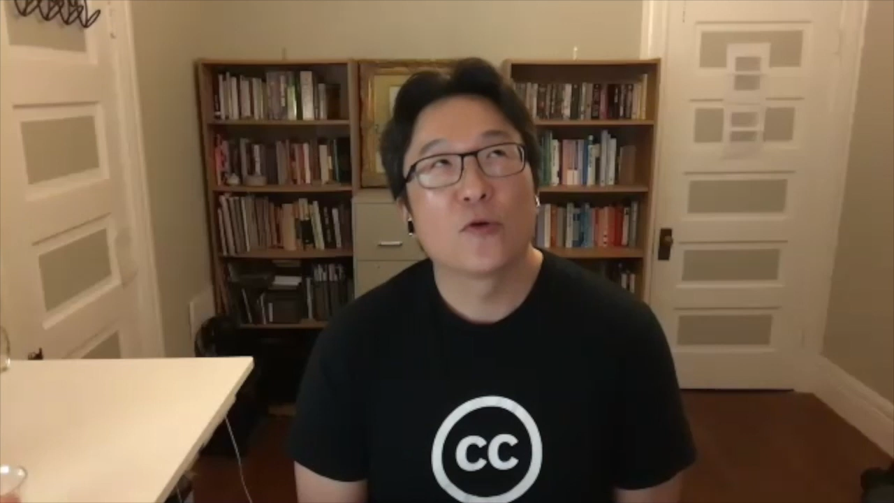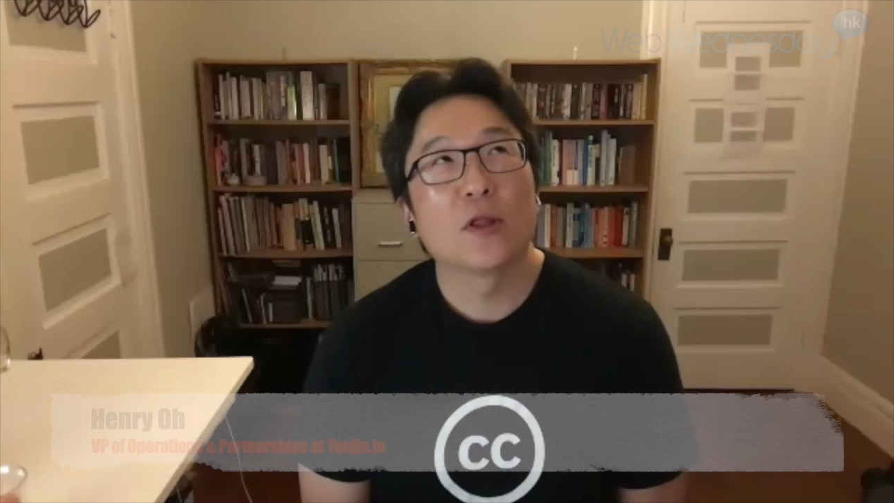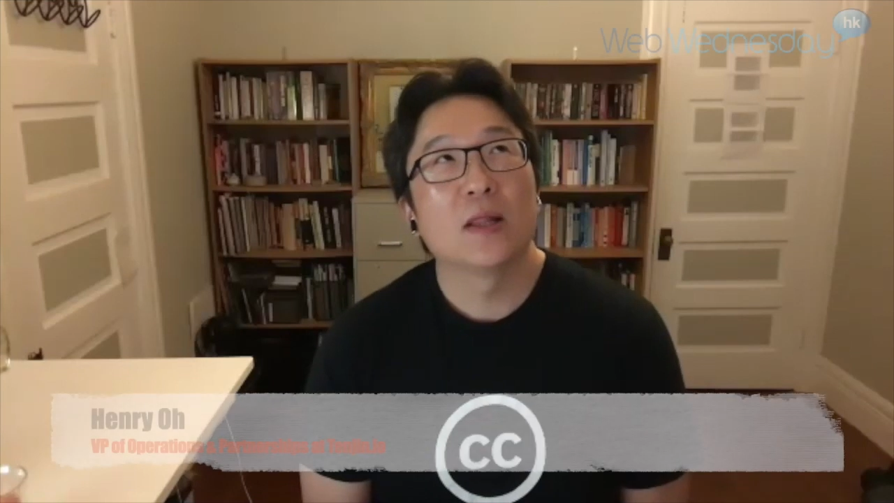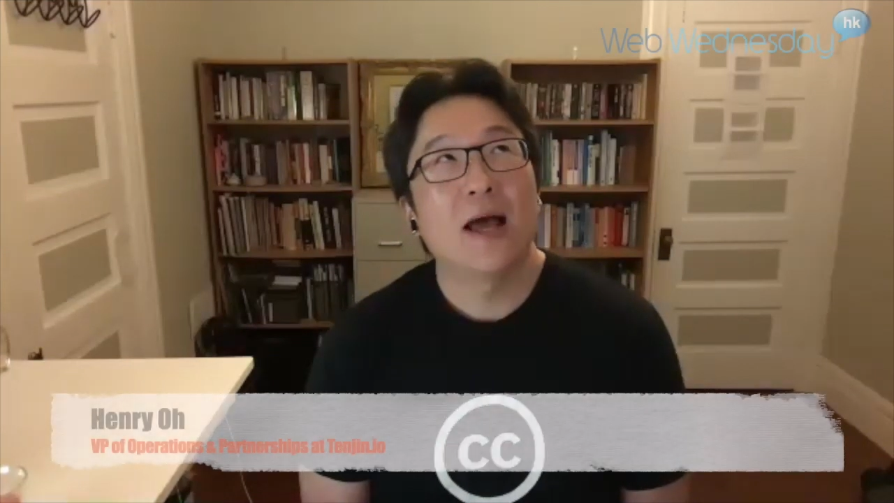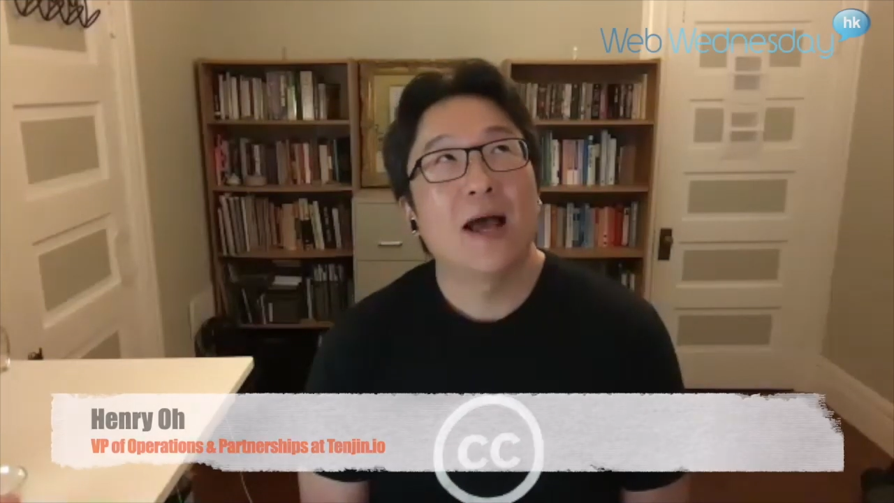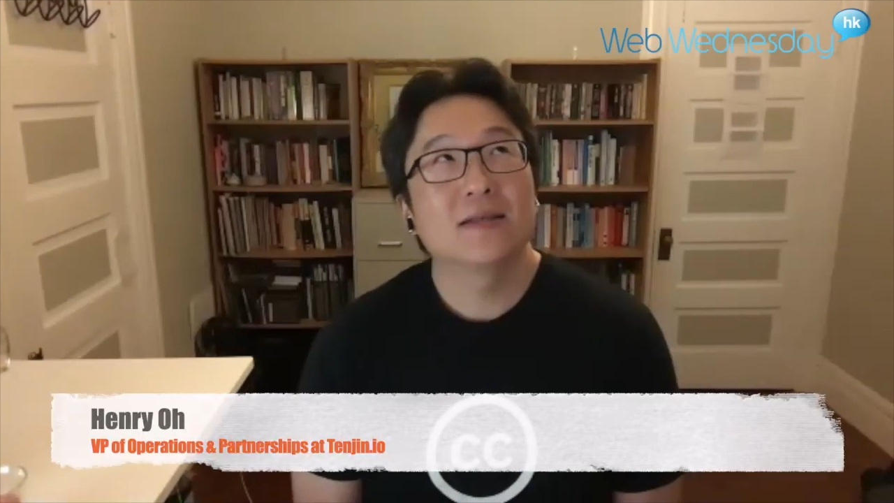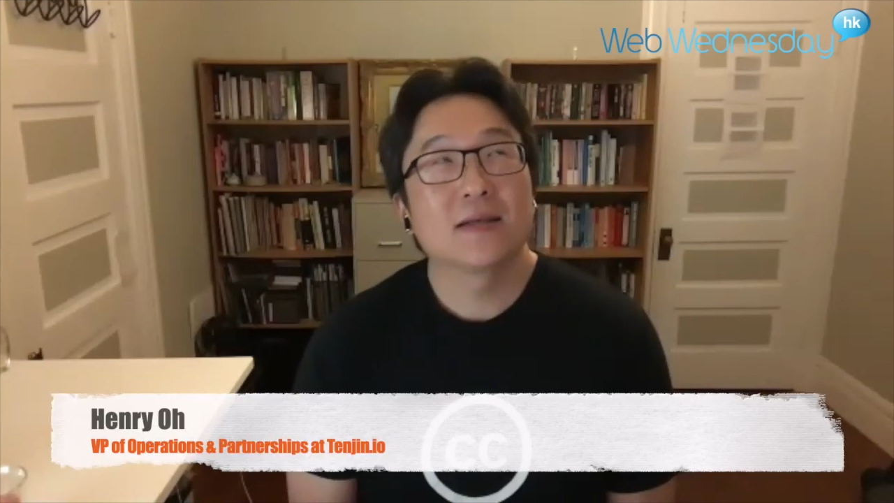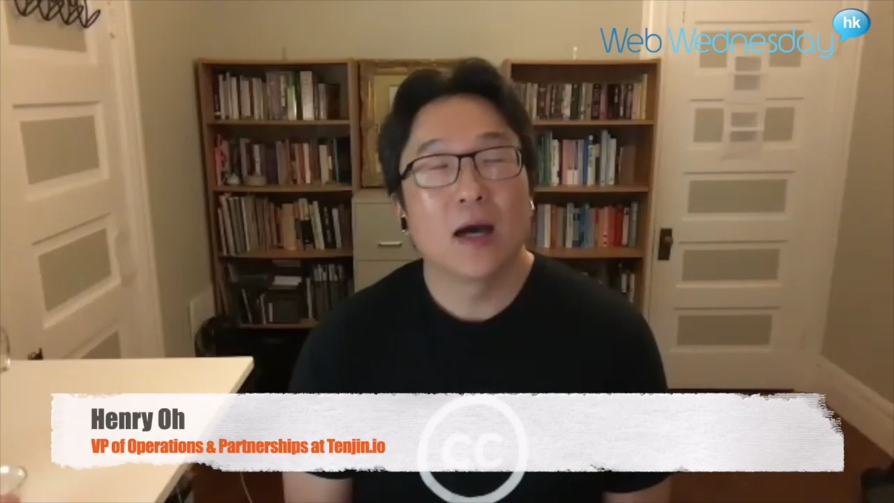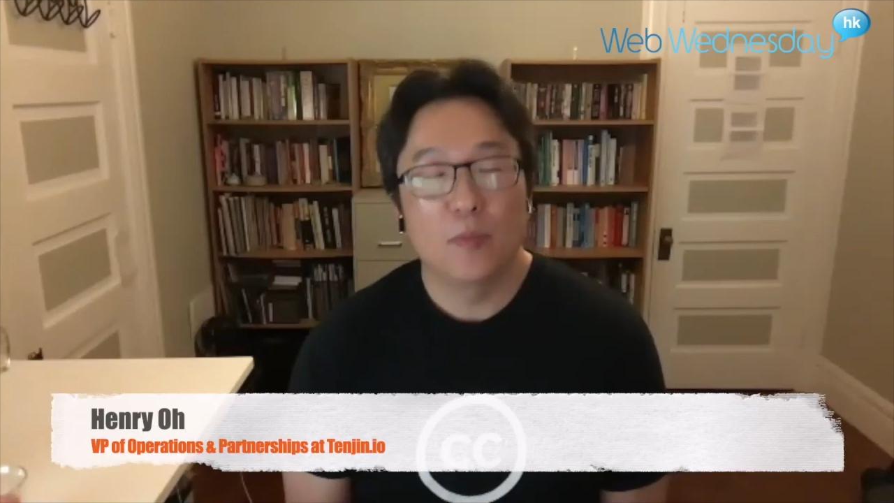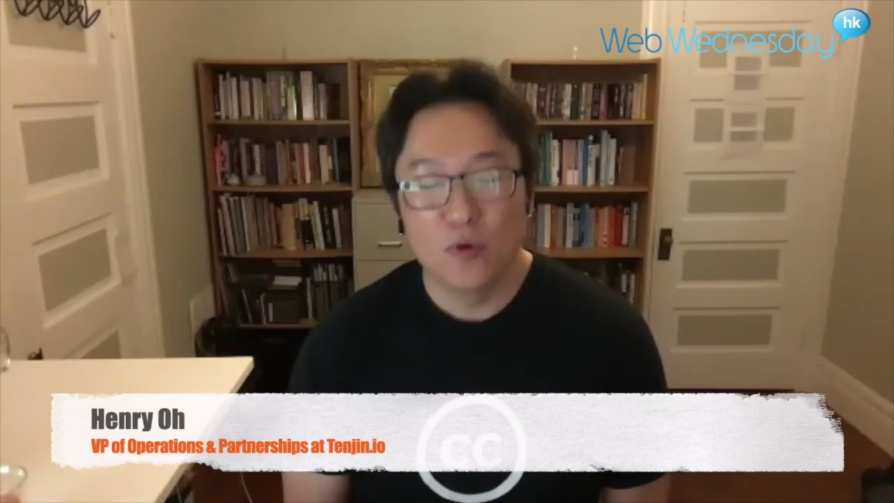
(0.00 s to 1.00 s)
for the
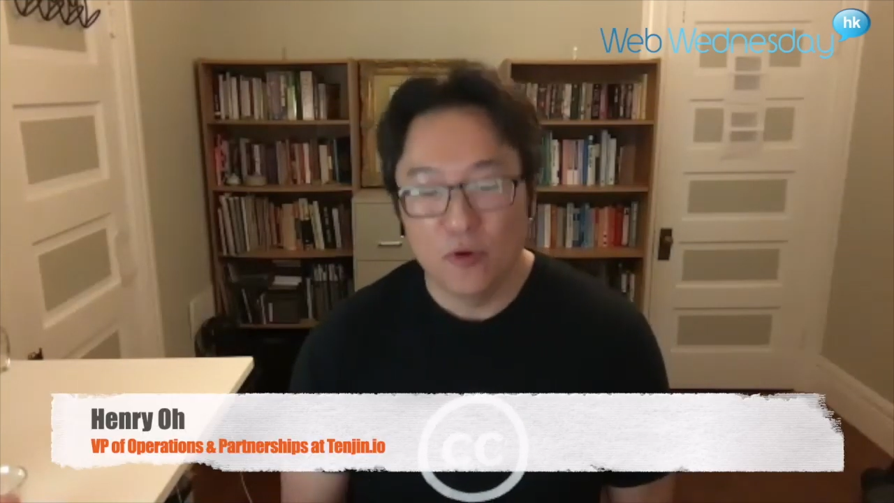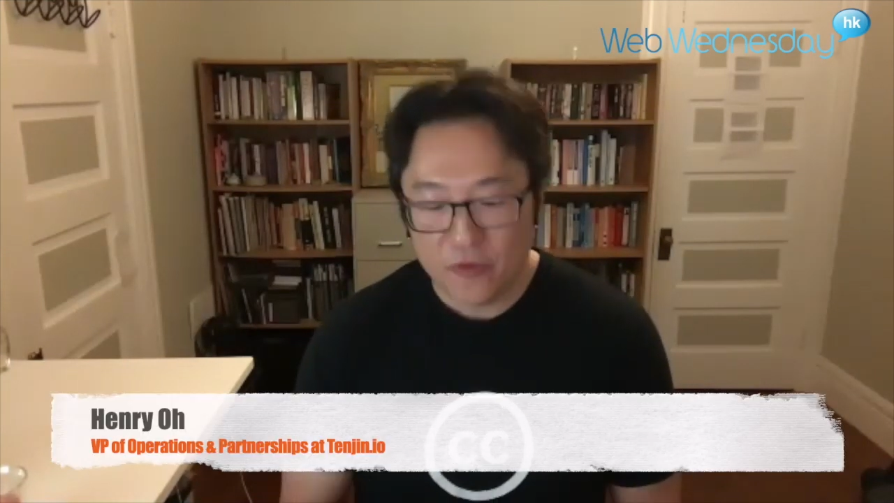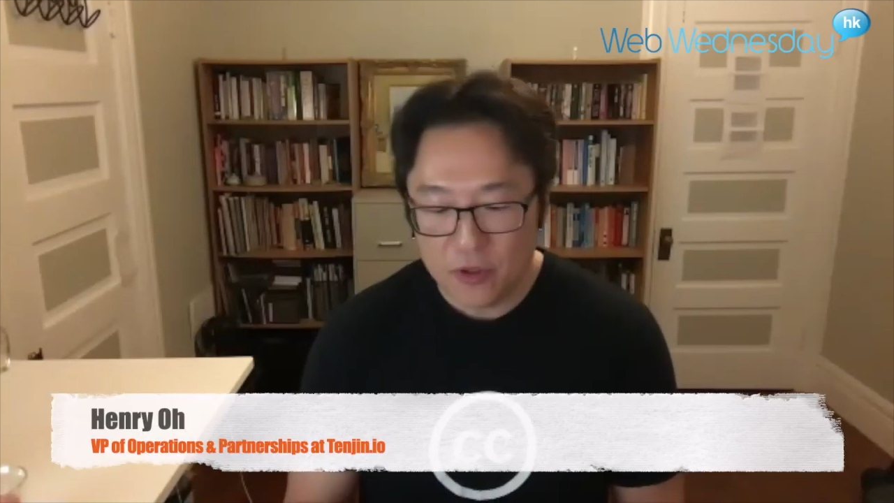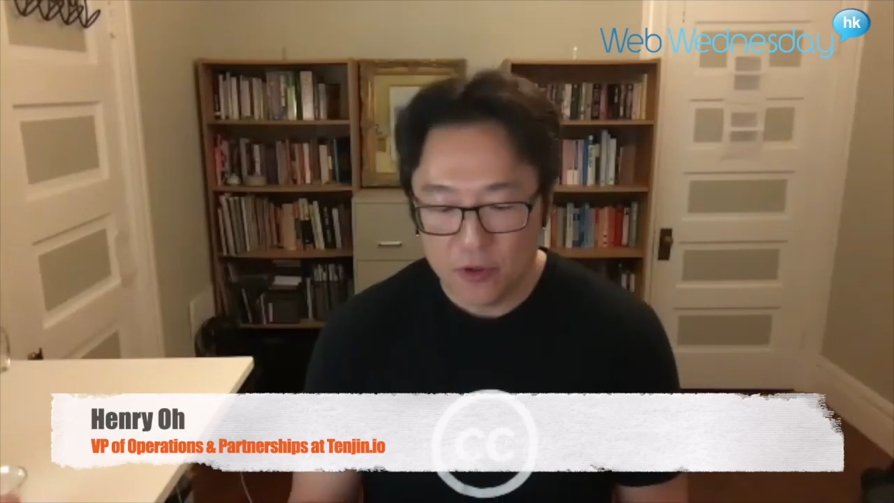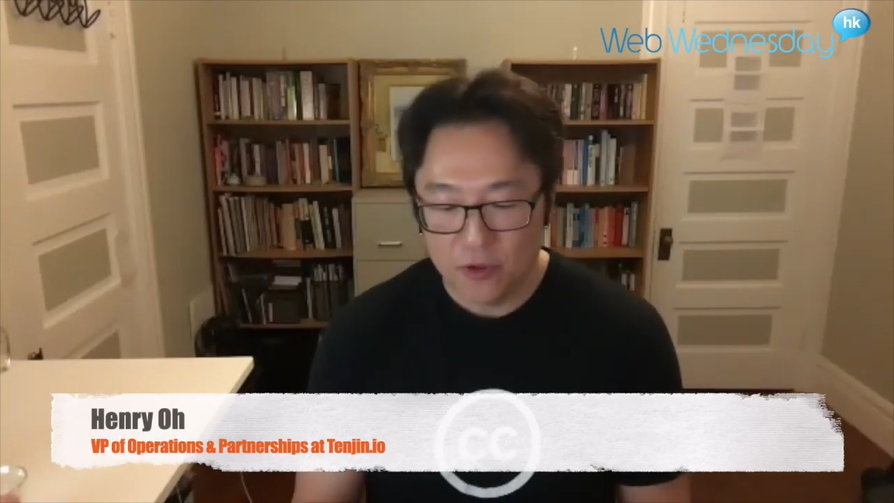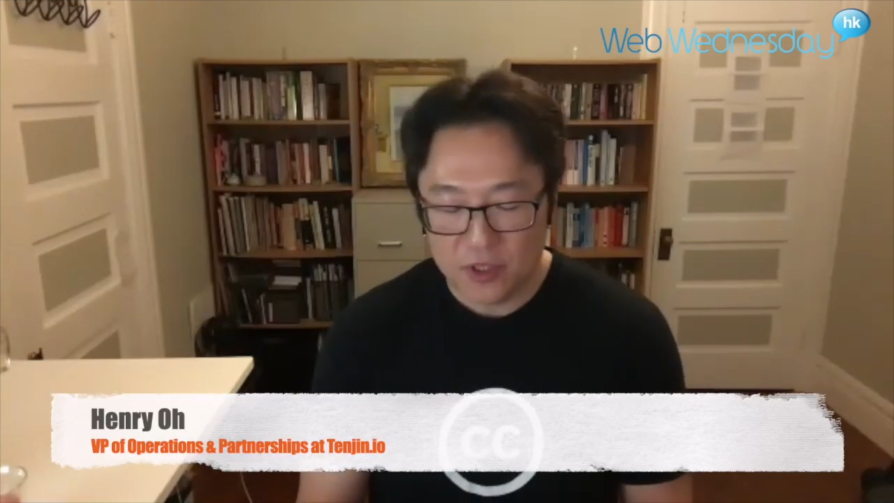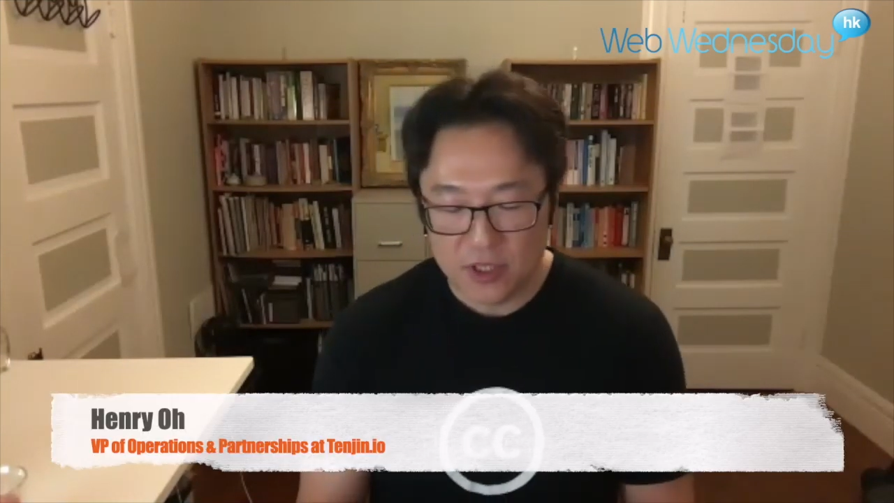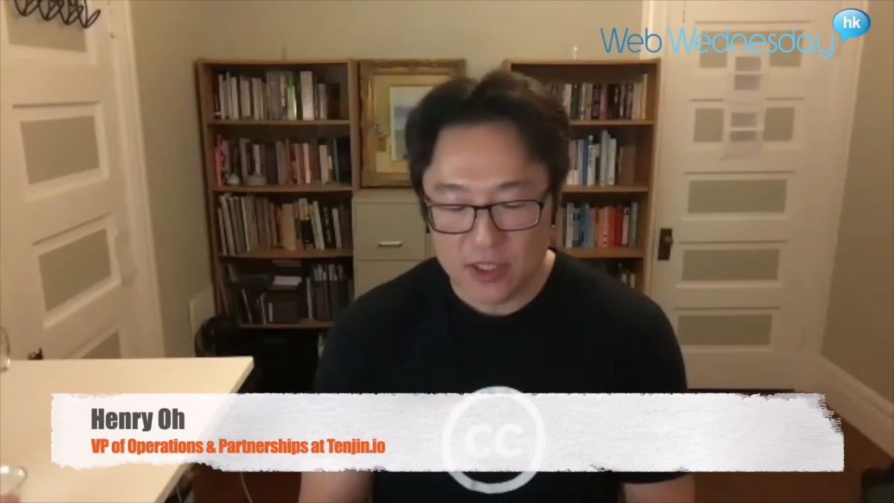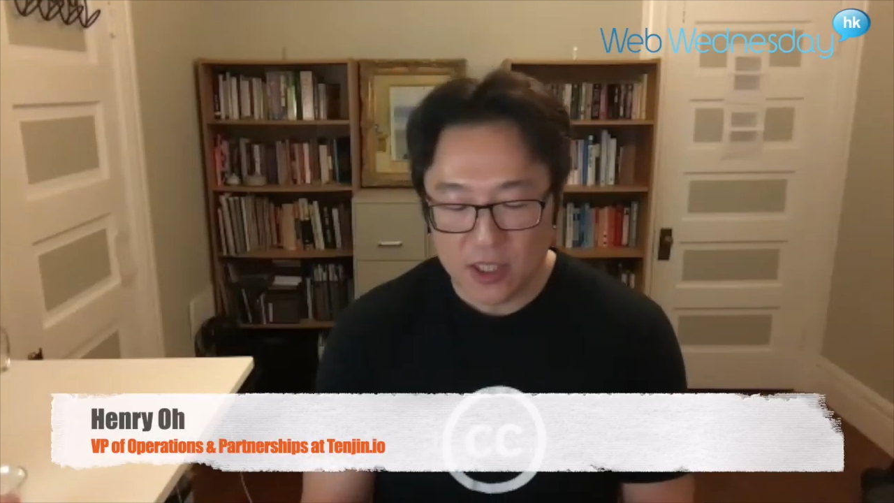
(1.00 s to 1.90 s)
last couple of years,